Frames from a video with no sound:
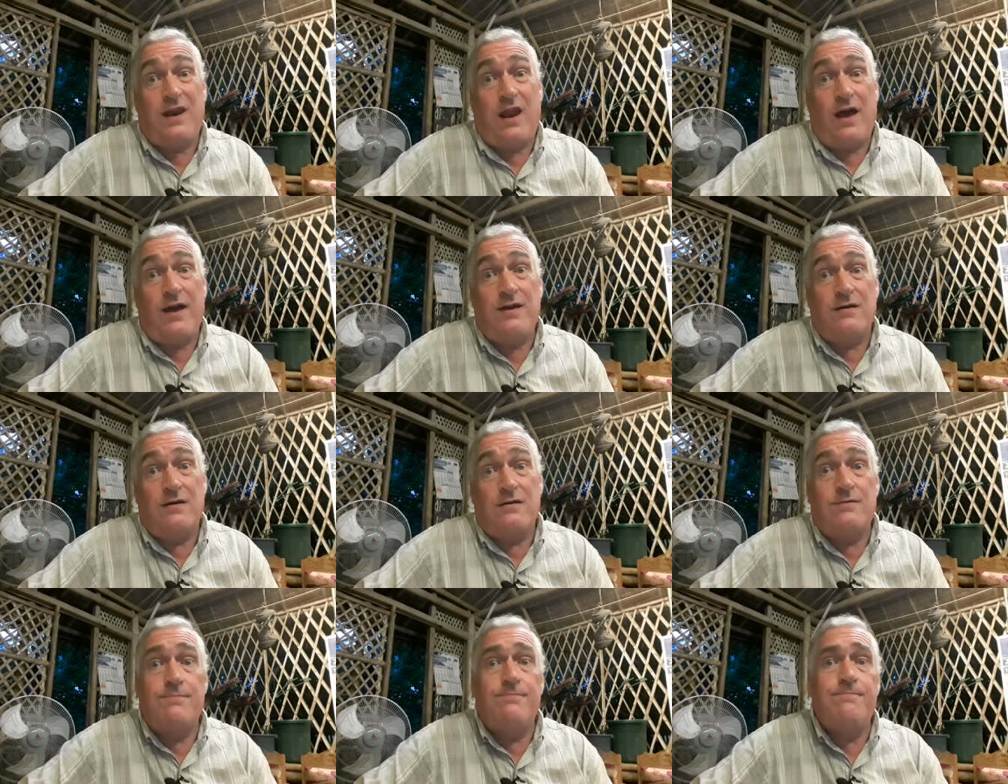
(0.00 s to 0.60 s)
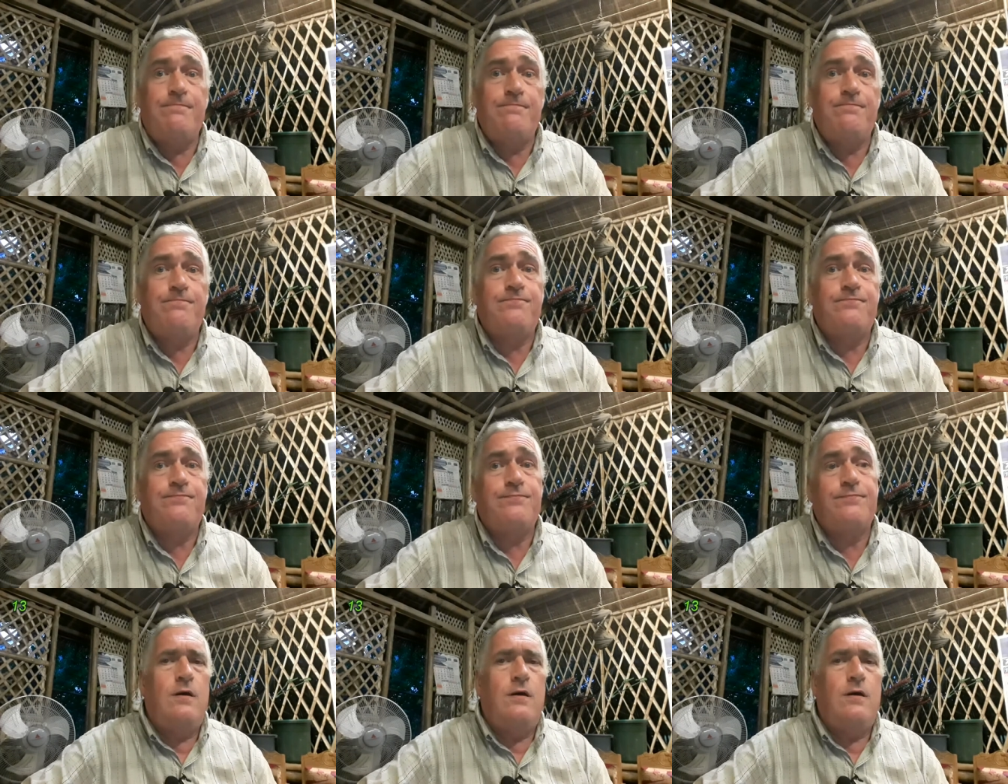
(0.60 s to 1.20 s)
like it.
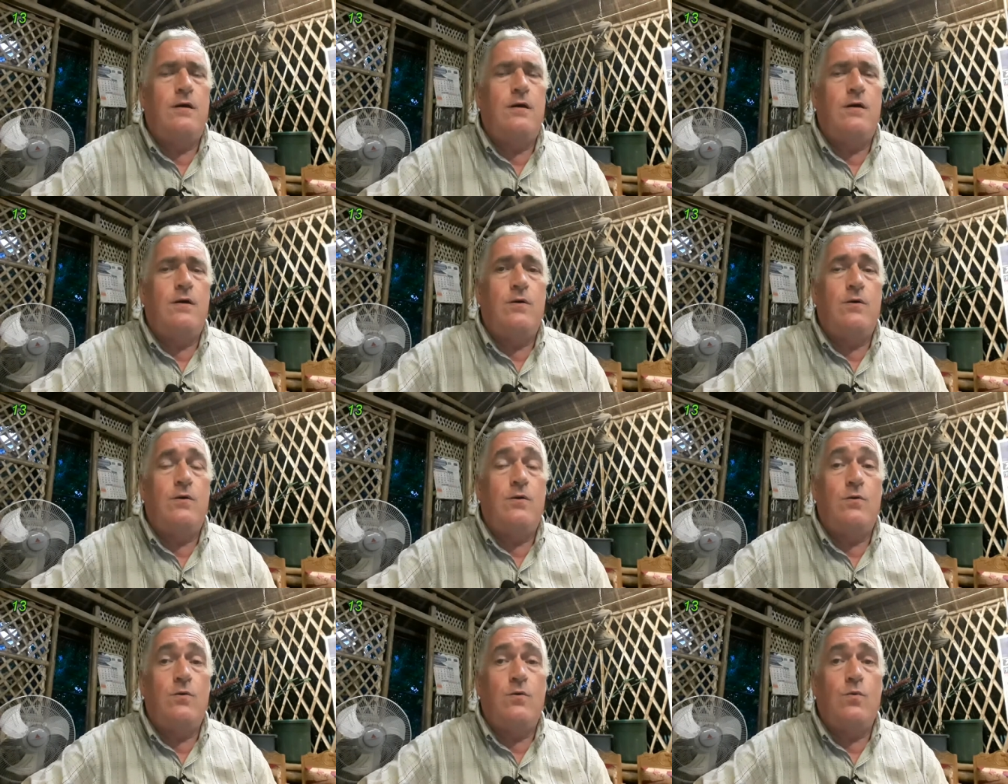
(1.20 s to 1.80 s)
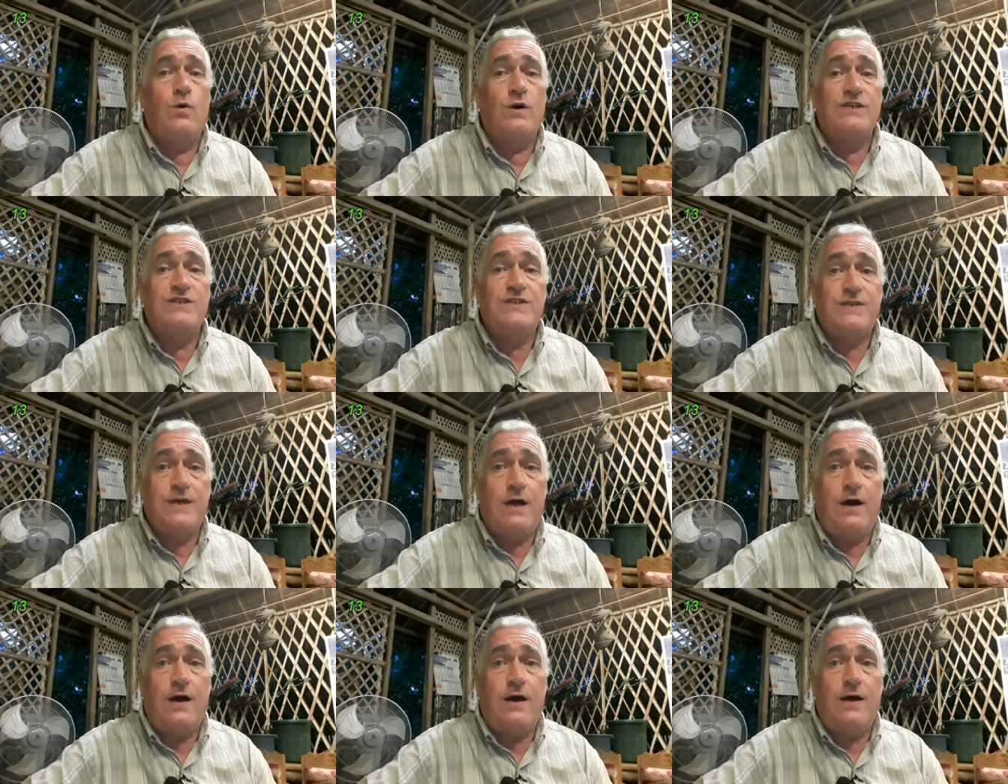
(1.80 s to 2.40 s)
What
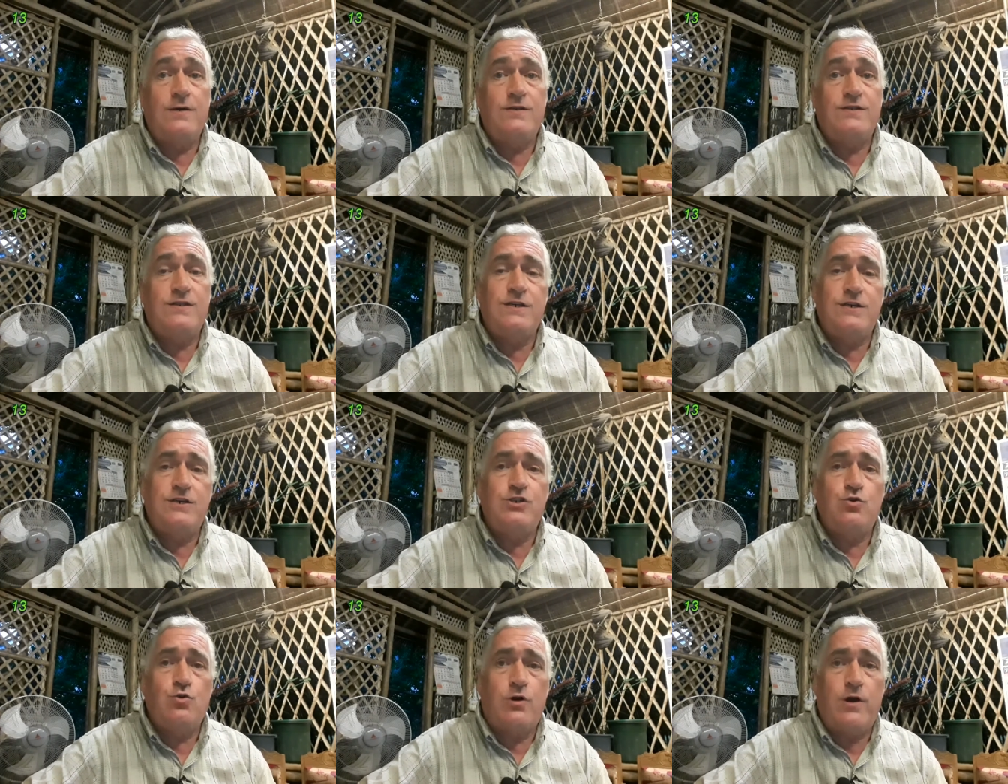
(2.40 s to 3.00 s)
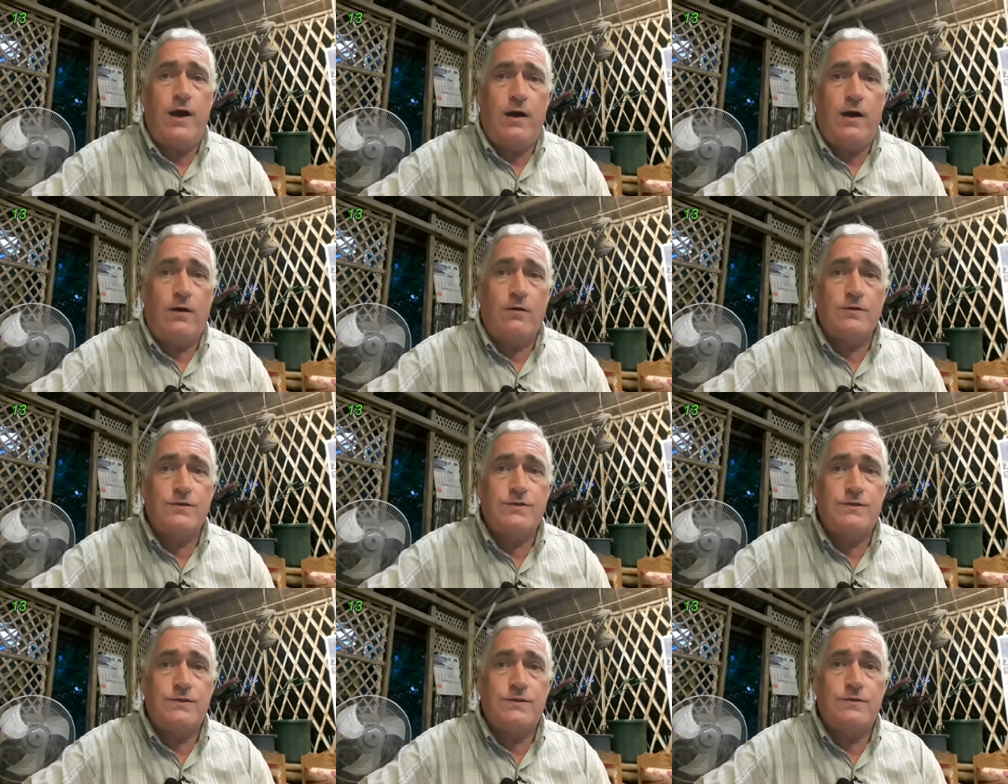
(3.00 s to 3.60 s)
size is your
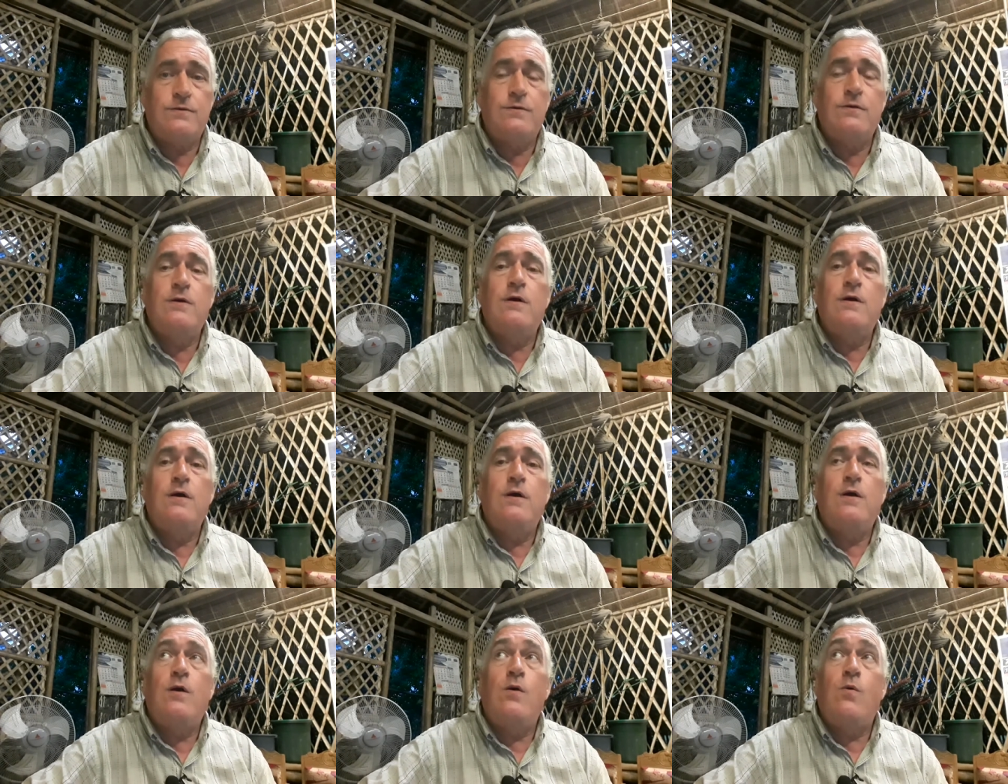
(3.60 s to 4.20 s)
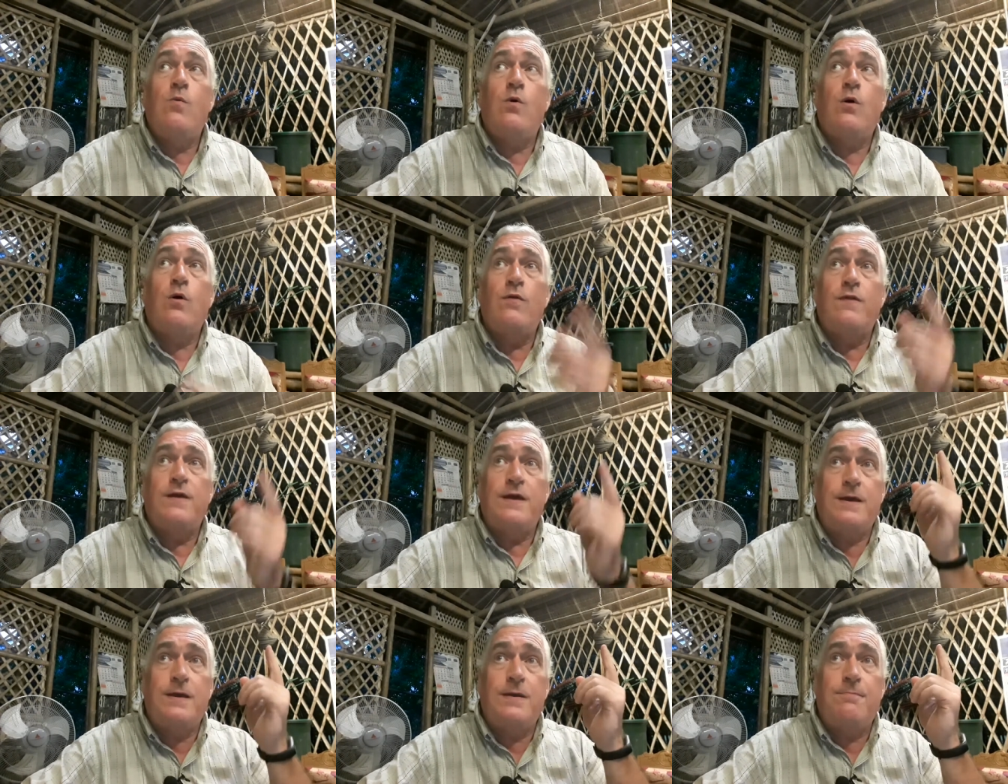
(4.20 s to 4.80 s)
house? Well,
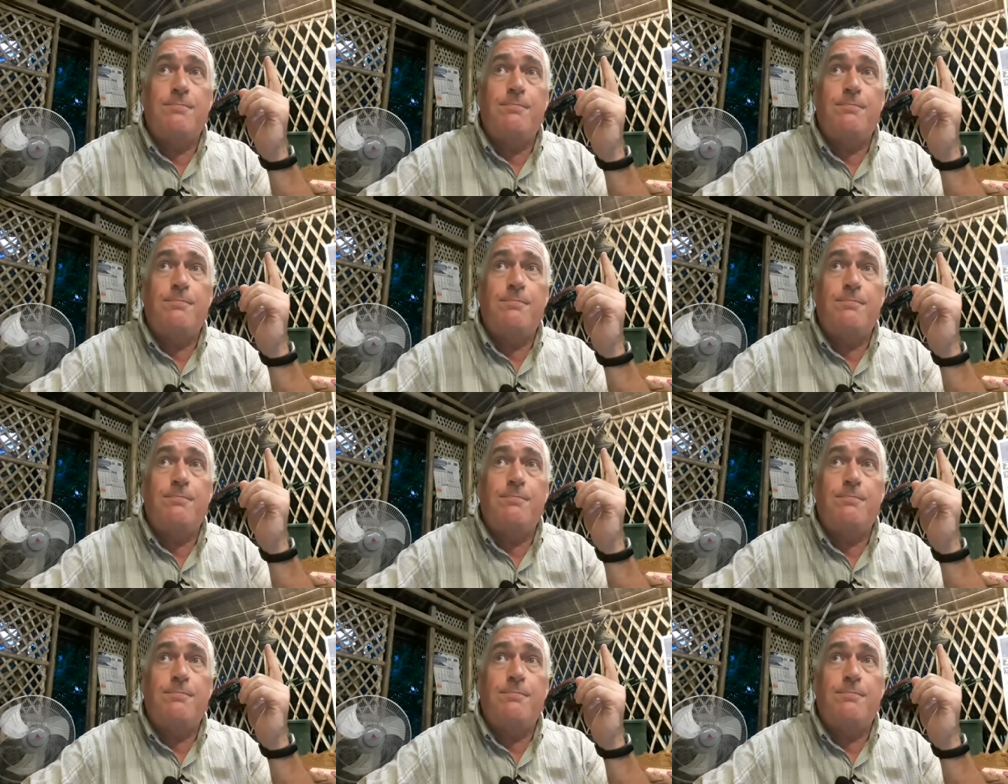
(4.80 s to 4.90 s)
the